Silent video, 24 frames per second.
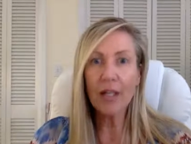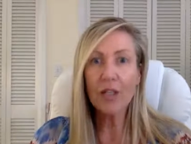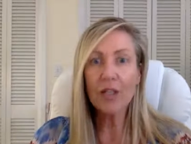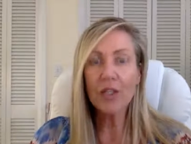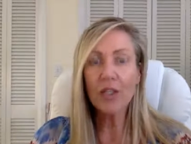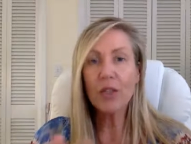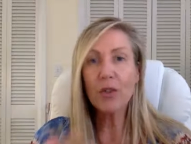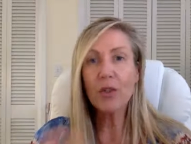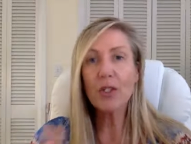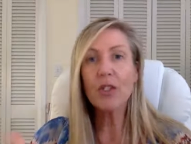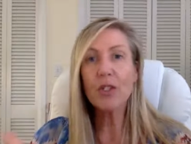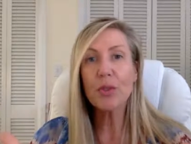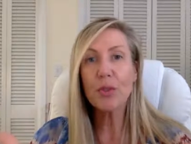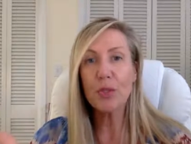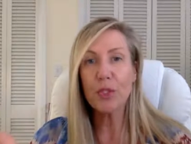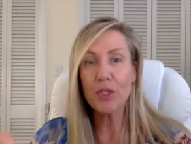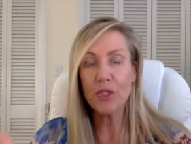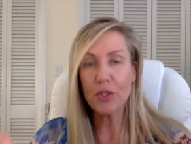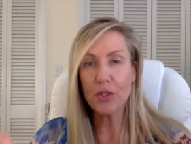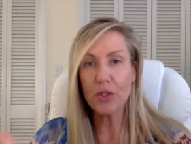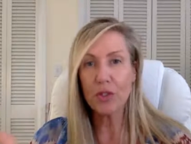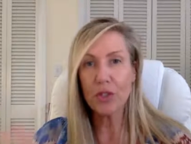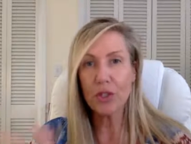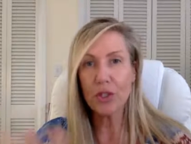you can do a
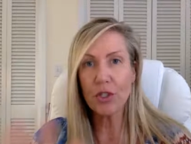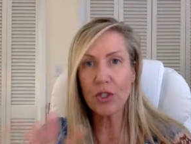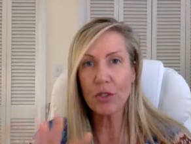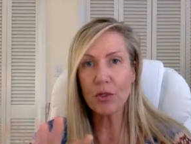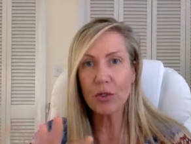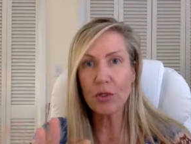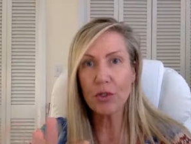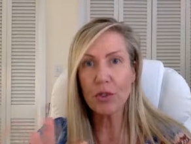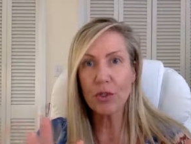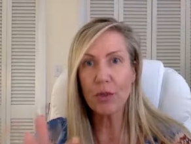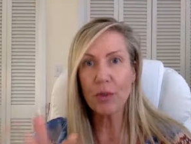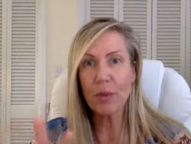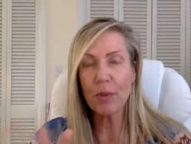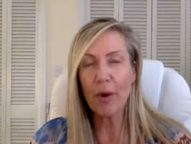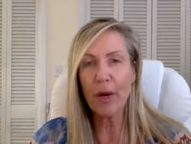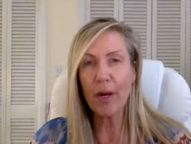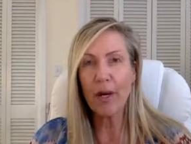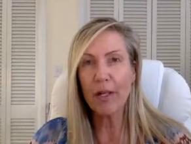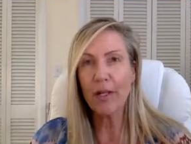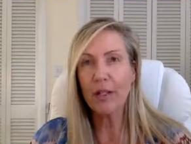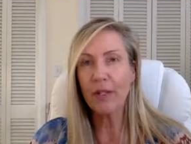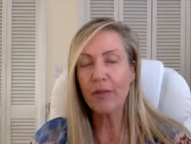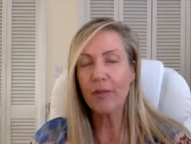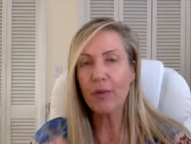search on YouTube,
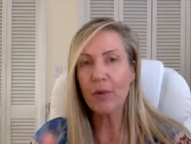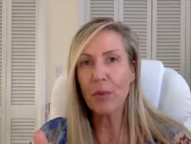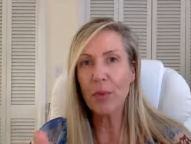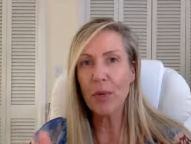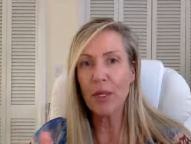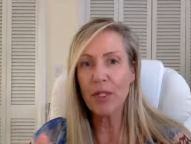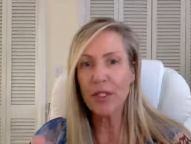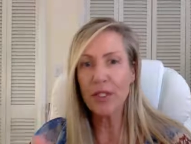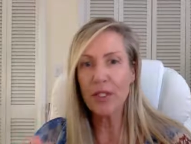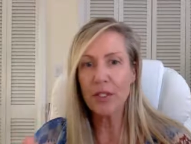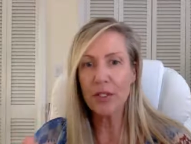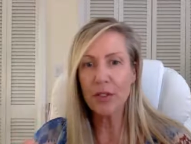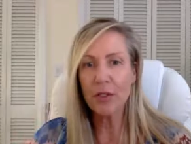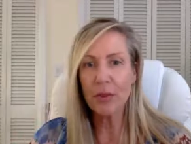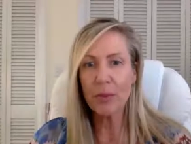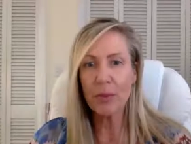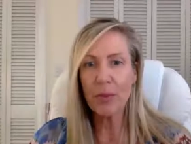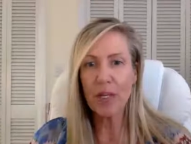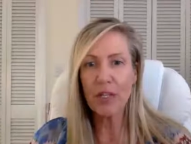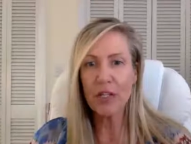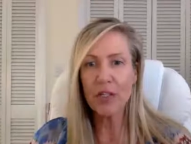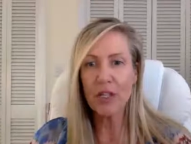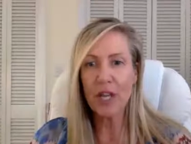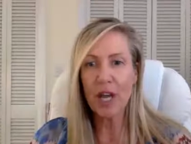right? And if you went to
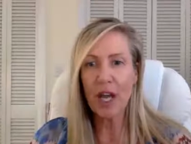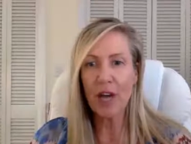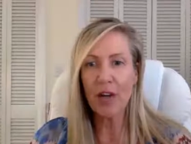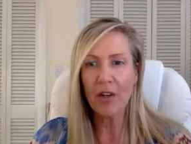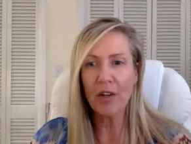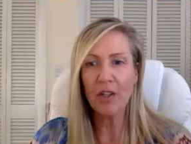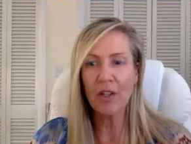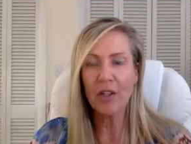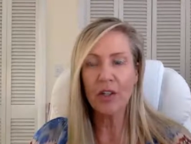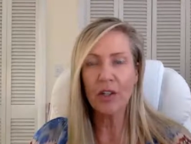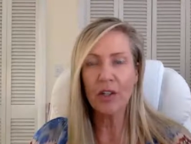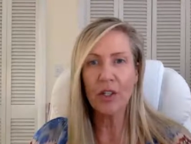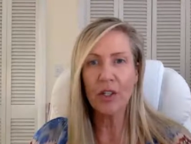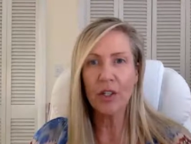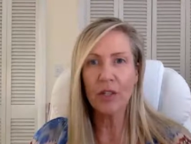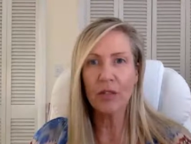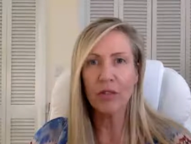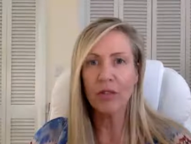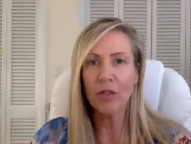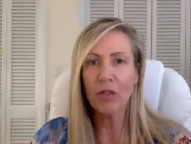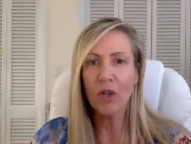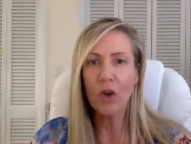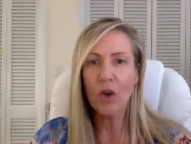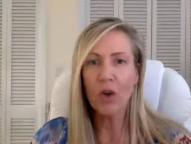my channel and
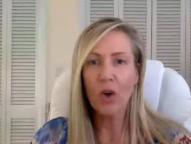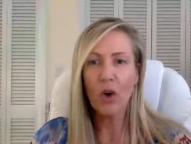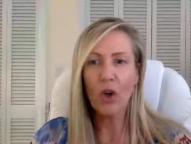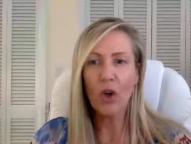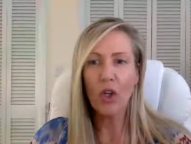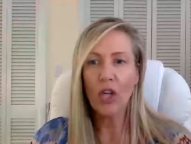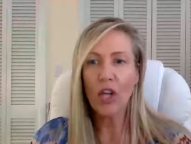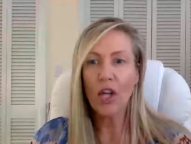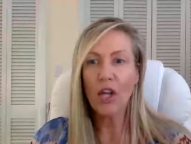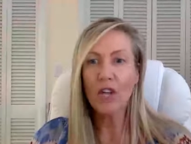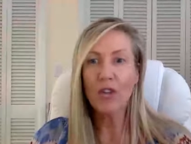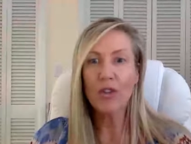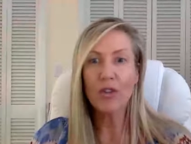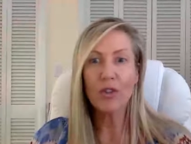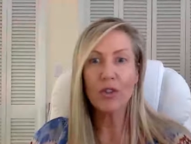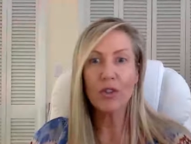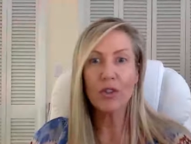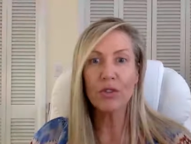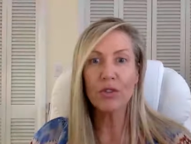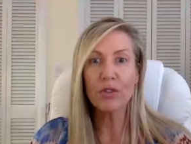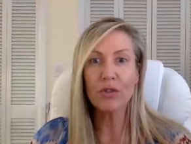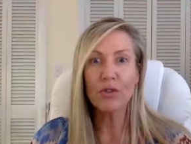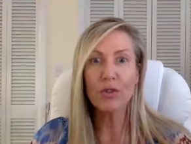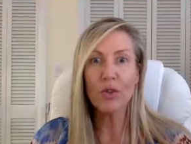all
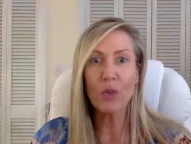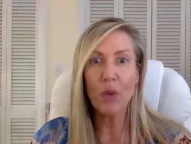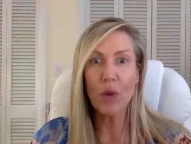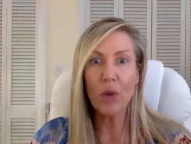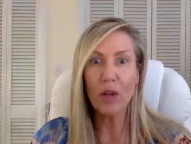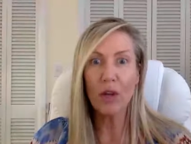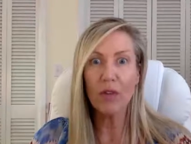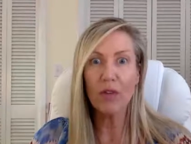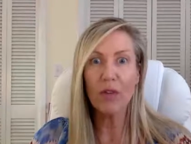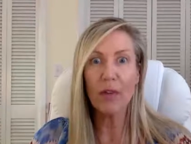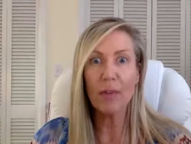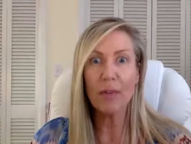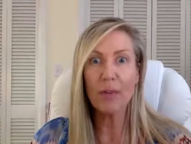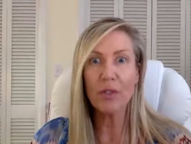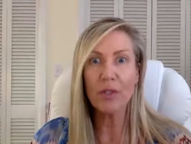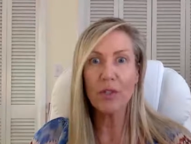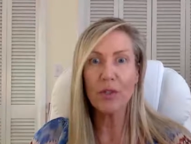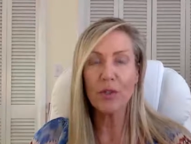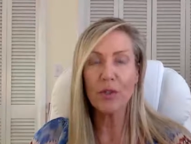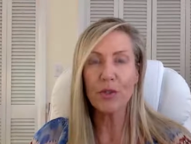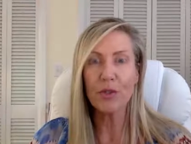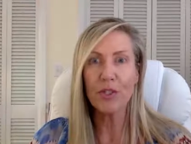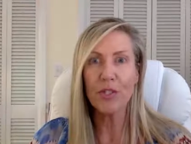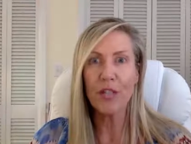112
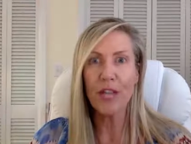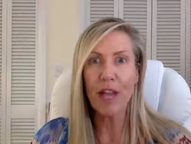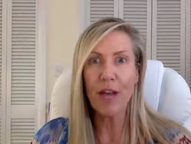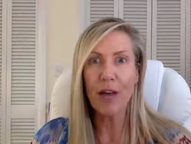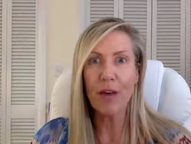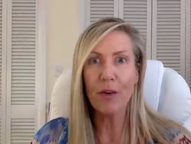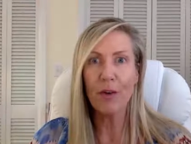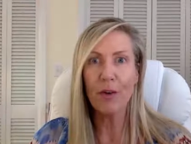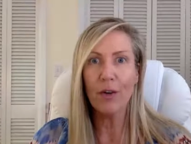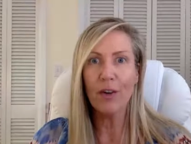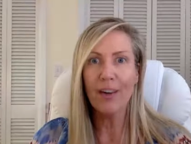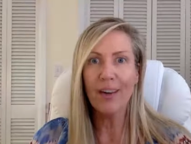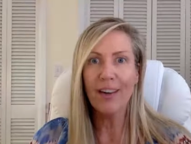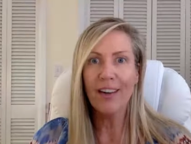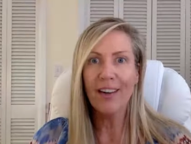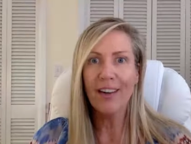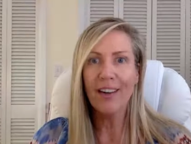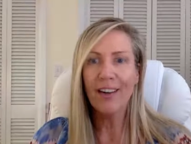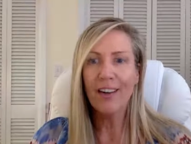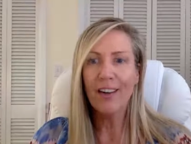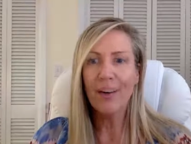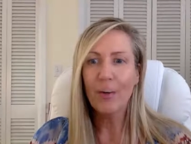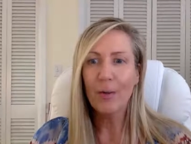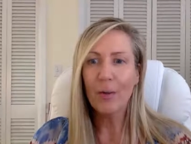episodes now
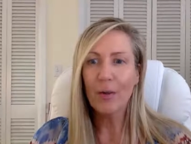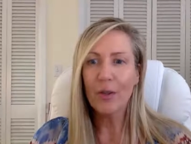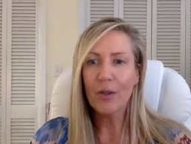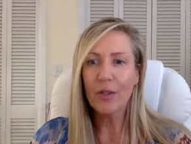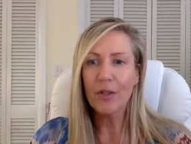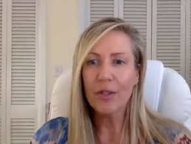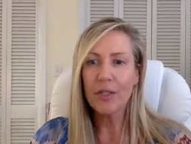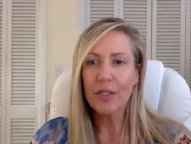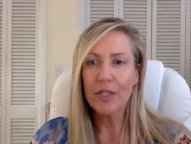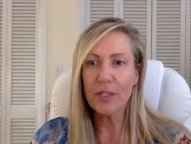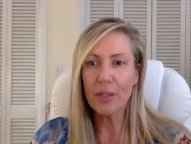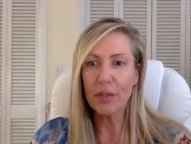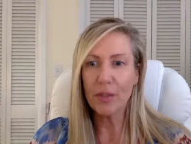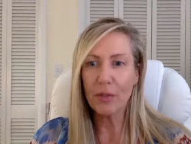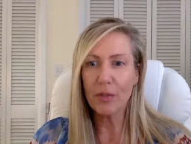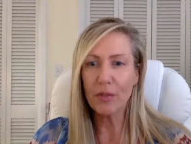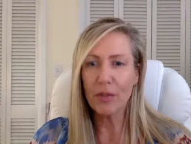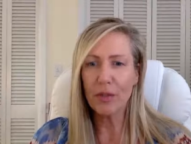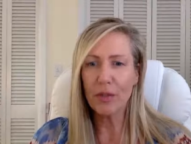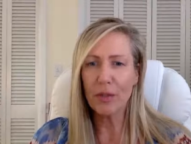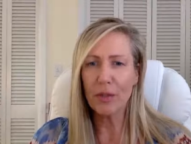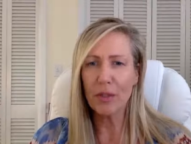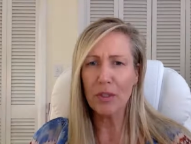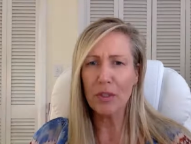with 0
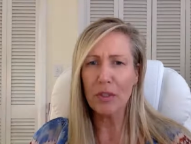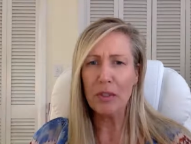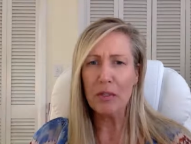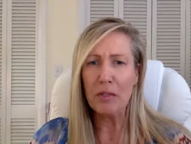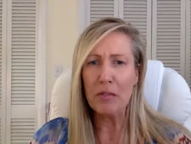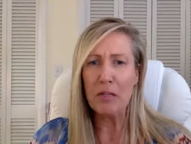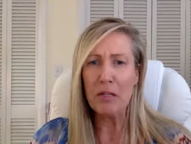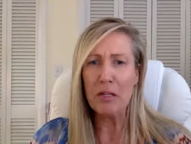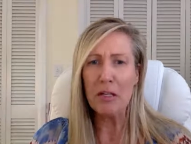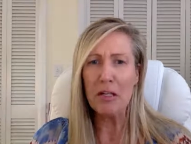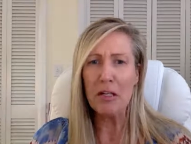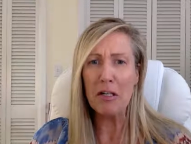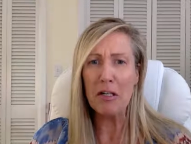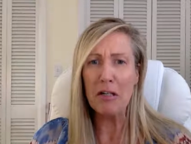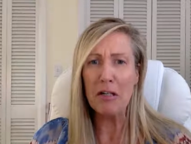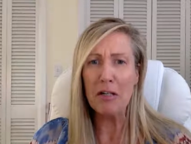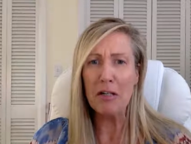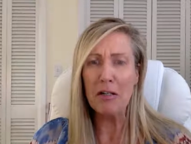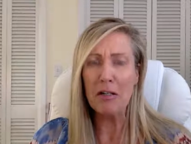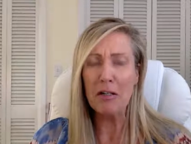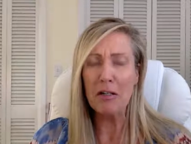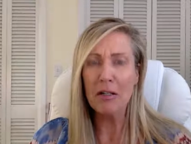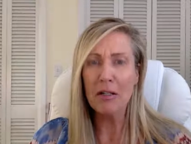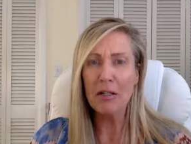viewers,
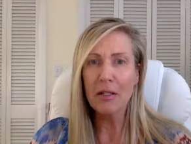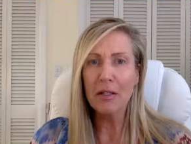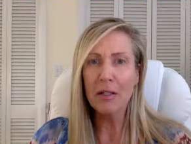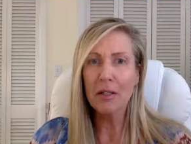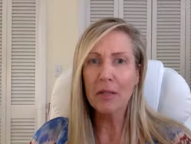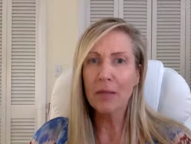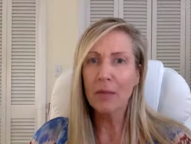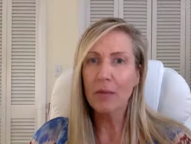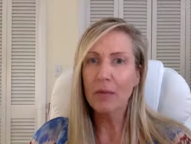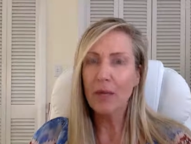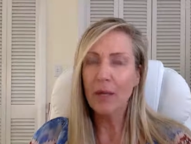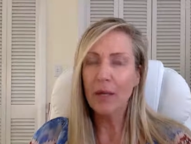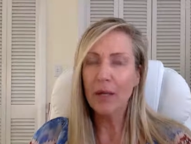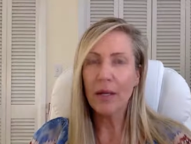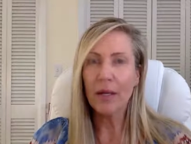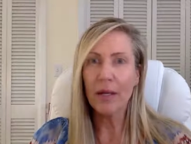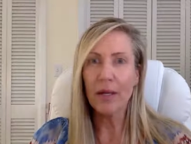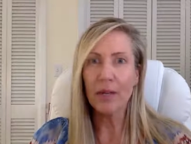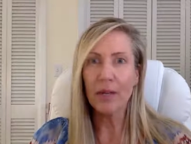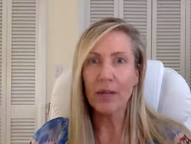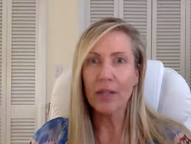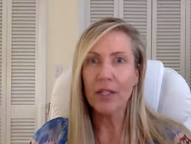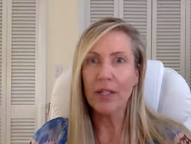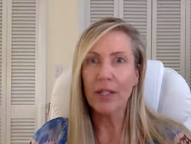I'm
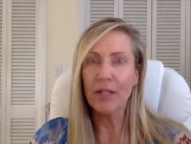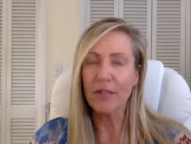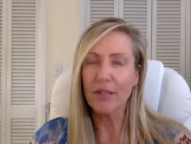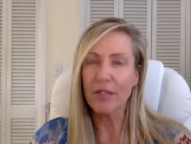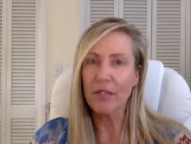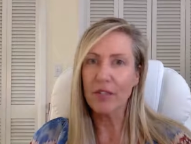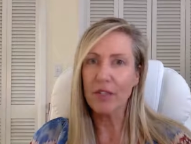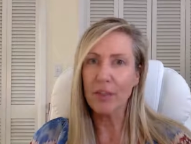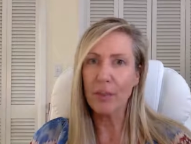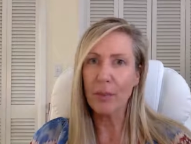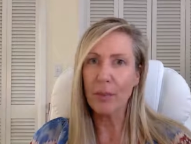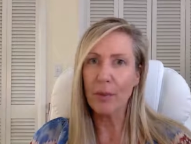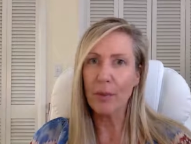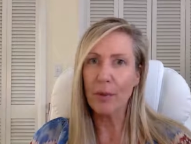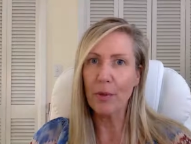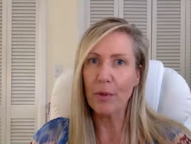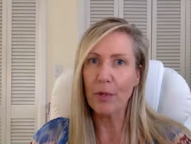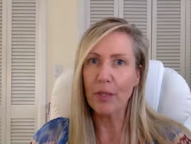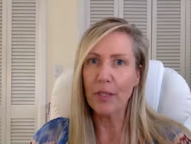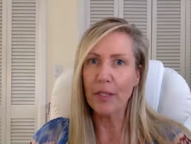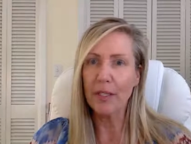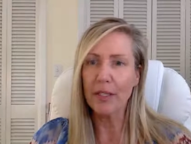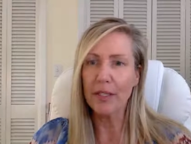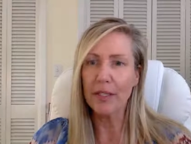gonna really have to start
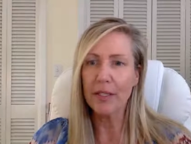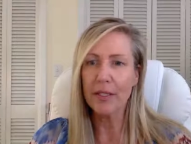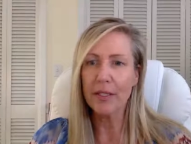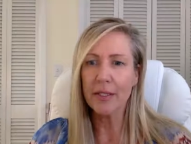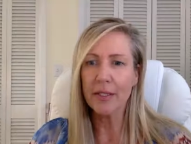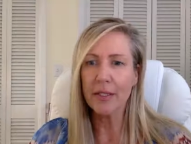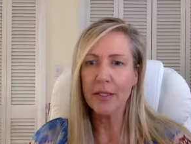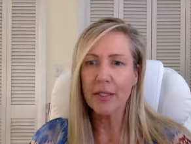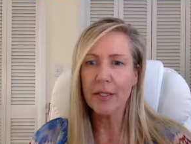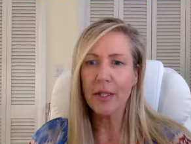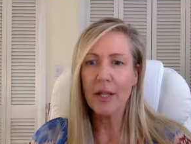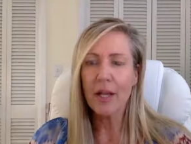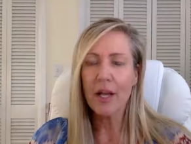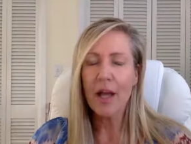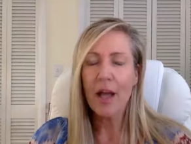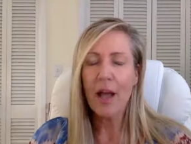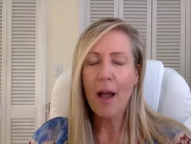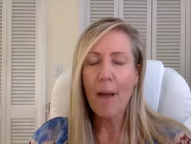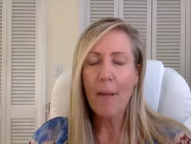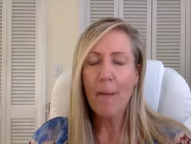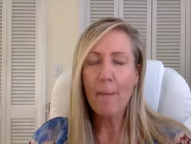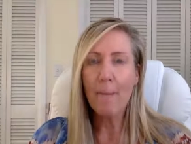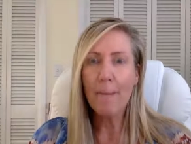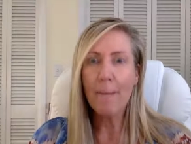promoting this.
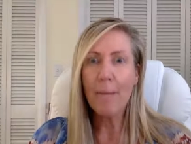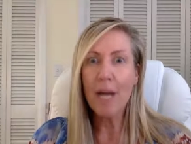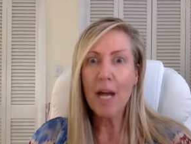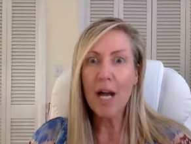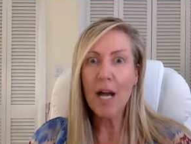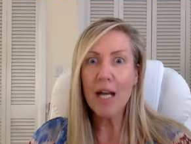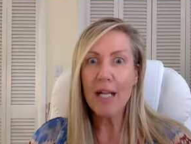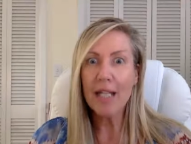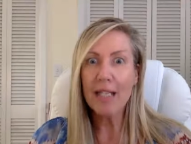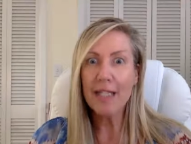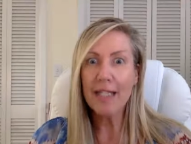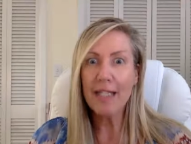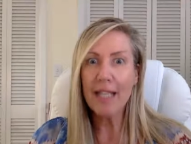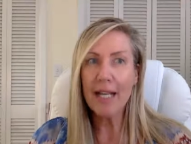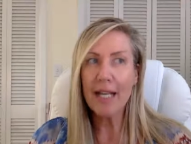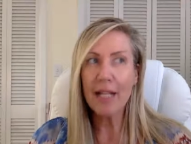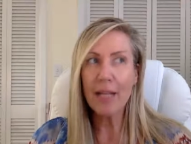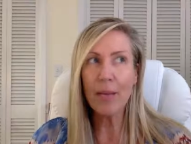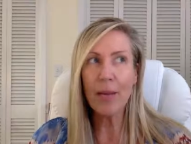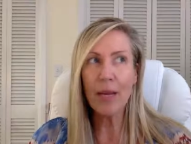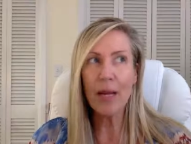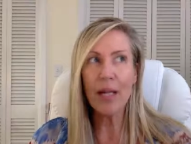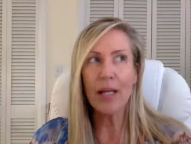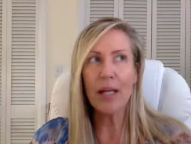But
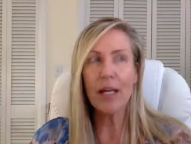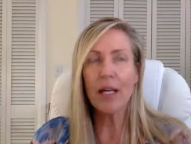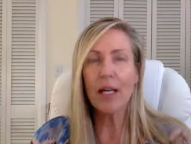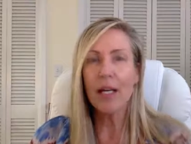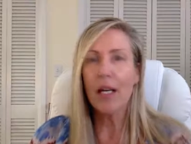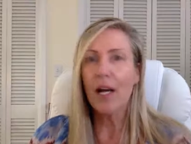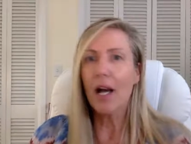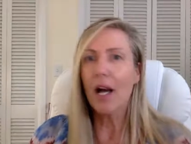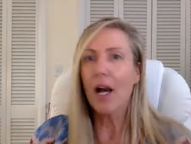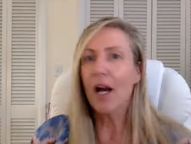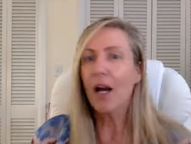anyway,